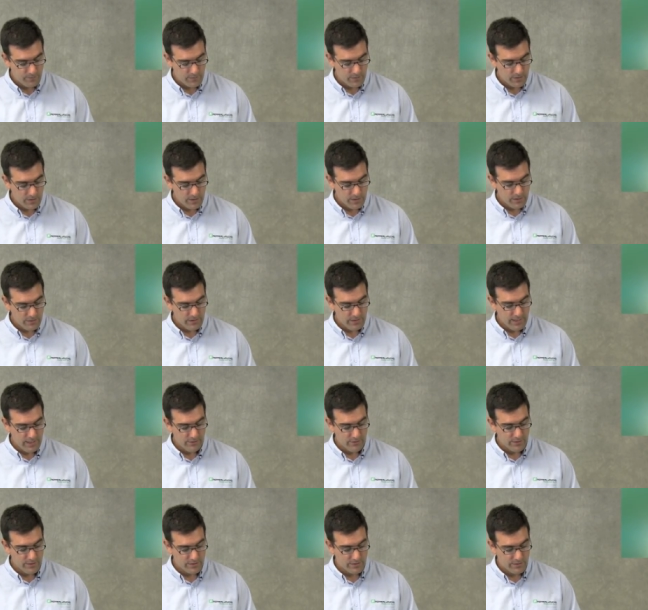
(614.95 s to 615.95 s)
to
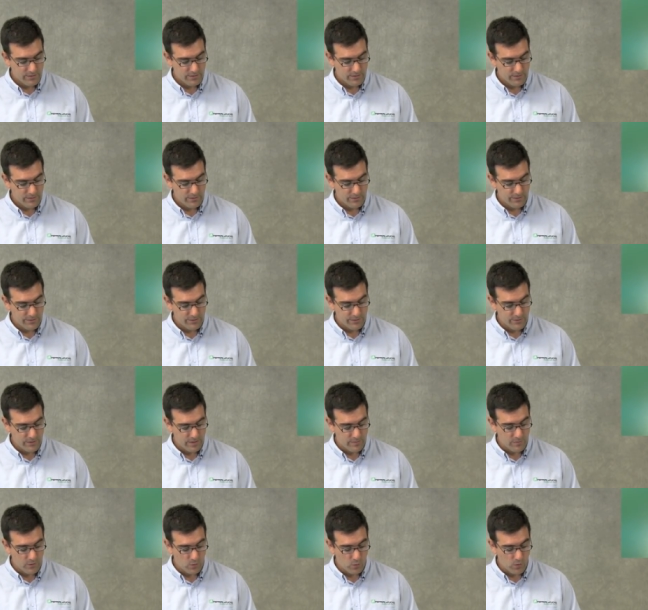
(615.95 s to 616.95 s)
address or to number